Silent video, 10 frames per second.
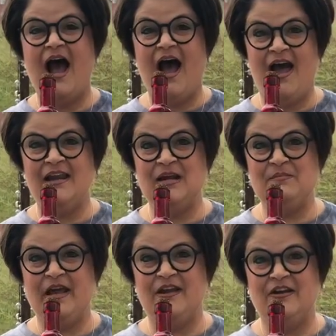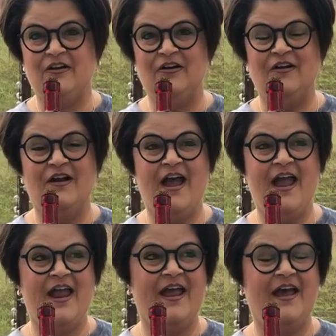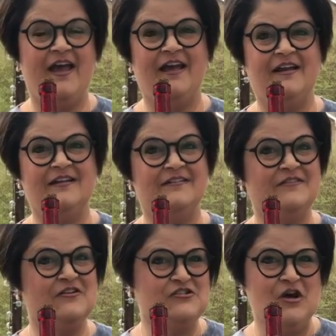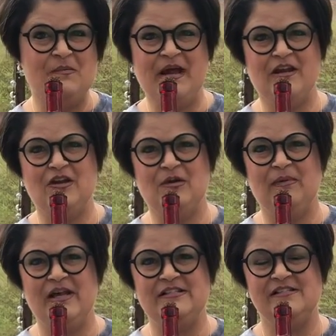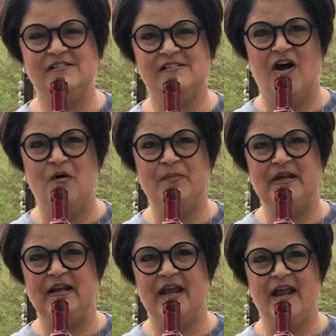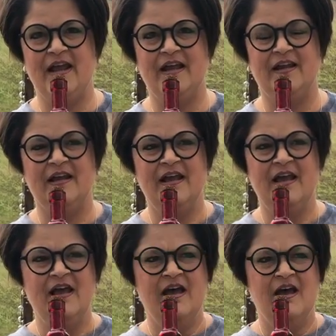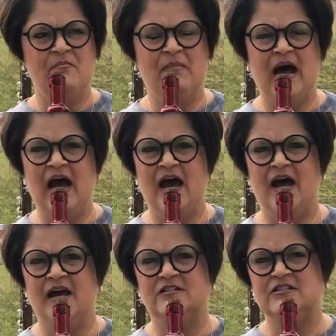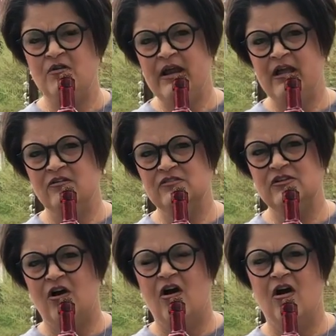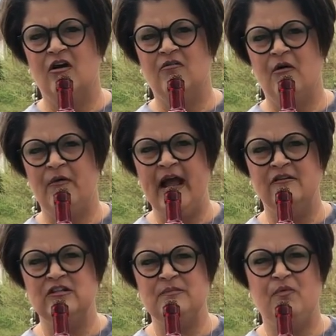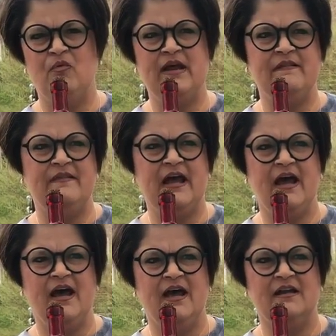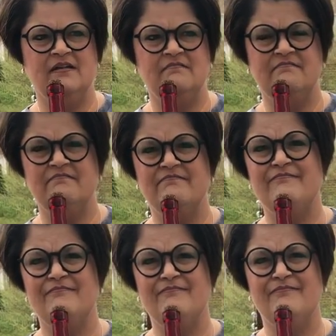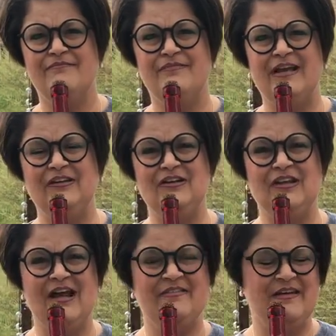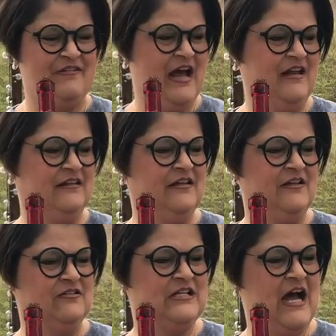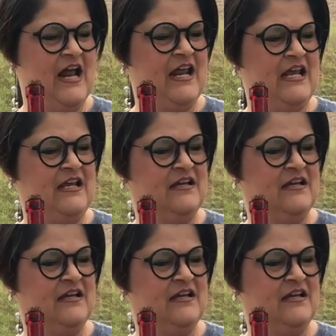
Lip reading: I need a pedicure, and there's no pedicure places open, and my toenails are growing out to the point that they look like they've got little tiny